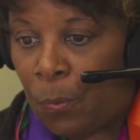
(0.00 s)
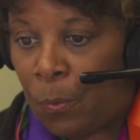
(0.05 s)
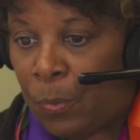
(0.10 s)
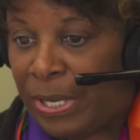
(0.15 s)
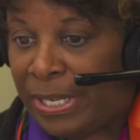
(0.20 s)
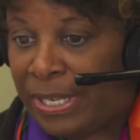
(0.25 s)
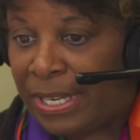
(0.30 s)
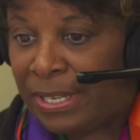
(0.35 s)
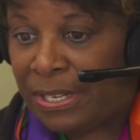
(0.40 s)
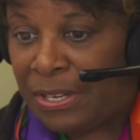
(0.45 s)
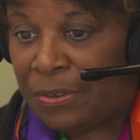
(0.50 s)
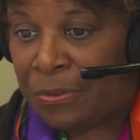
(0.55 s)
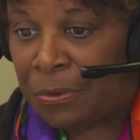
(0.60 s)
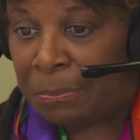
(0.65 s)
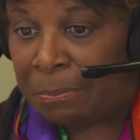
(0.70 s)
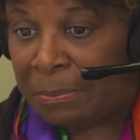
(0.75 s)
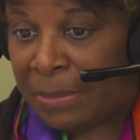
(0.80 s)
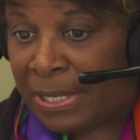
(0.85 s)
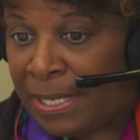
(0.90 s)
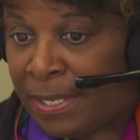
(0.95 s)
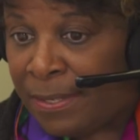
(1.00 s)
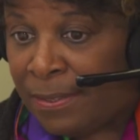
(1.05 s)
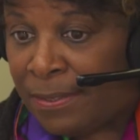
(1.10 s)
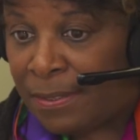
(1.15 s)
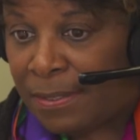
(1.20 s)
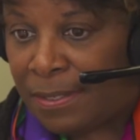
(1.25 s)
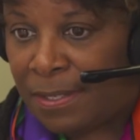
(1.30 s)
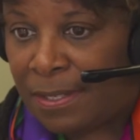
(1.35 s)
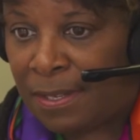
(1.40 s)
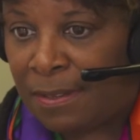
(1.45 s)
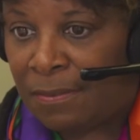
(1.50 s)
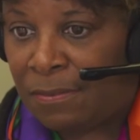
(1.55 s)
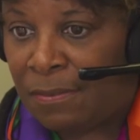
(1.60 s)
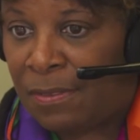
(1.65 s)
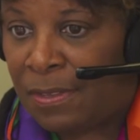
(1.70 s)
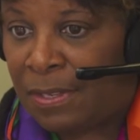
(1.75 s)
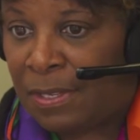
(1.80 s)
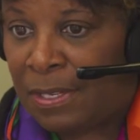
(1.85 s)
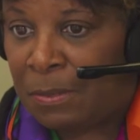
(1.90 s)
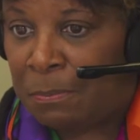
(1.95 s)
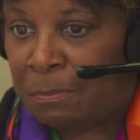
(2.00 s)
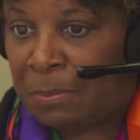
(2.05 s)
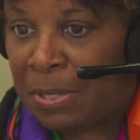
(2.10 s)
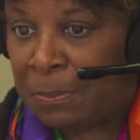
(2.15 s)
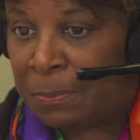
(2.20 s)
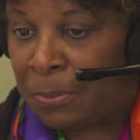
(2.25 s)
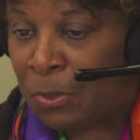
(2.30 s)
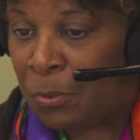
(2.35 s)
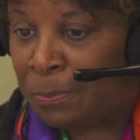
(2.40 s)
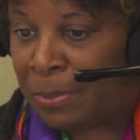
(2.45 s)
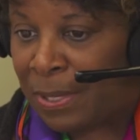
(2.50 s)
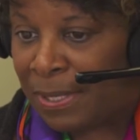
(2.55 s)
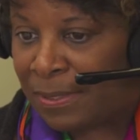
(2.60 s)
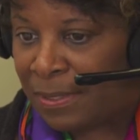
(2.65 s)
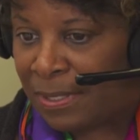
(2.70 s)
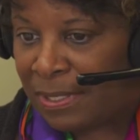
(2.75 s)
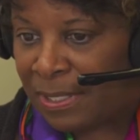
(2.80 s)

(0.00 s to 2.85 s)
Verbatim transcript: We can either meet in the Big Blue Button